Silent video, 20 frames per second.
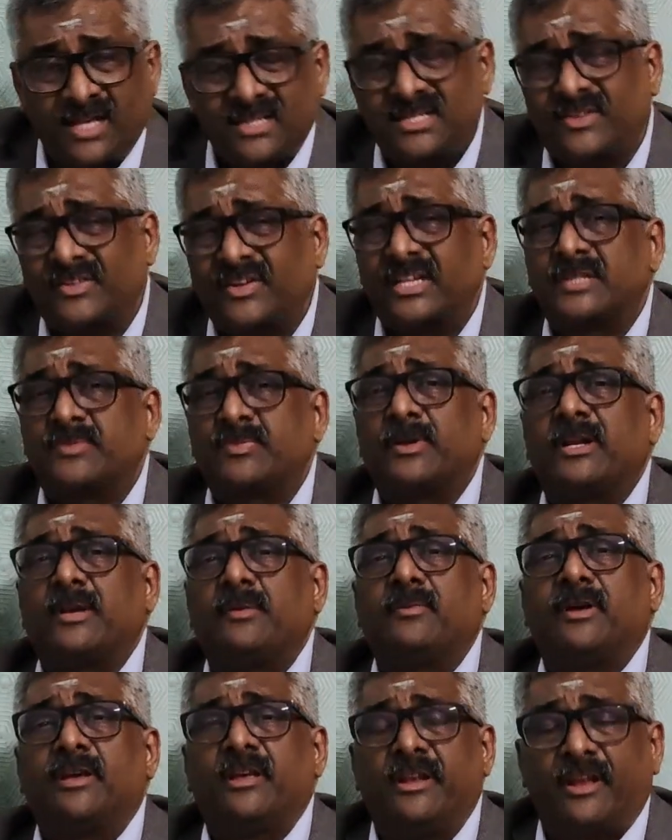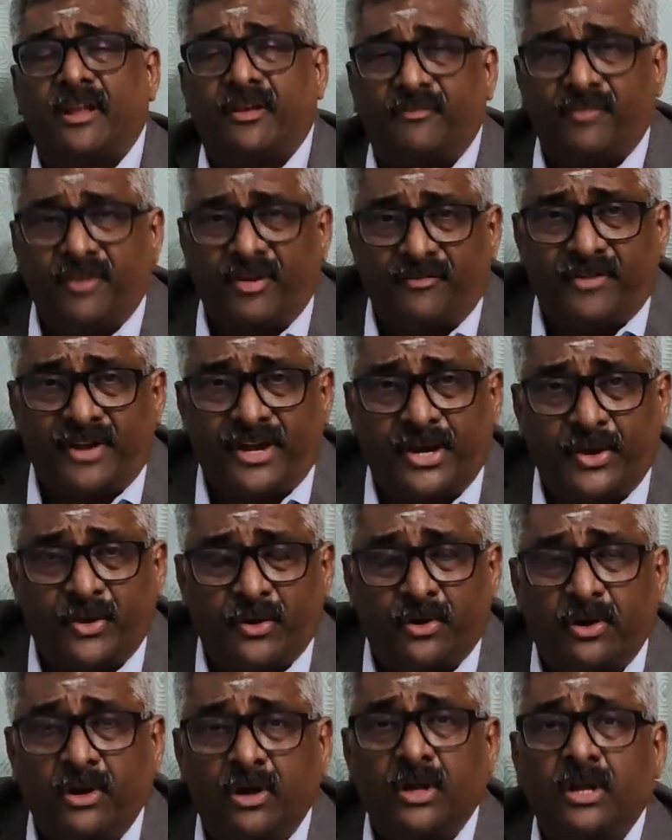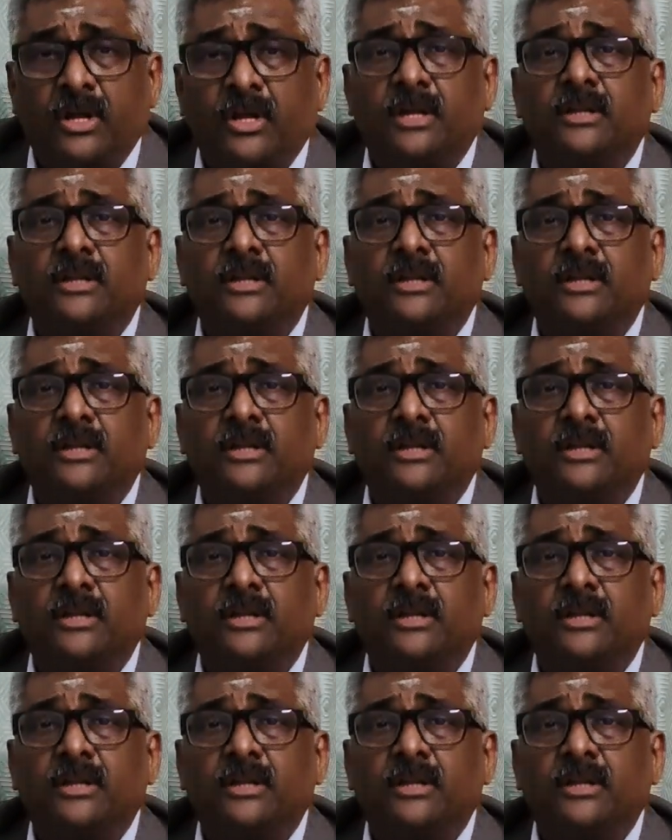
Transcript: As I explained in every video,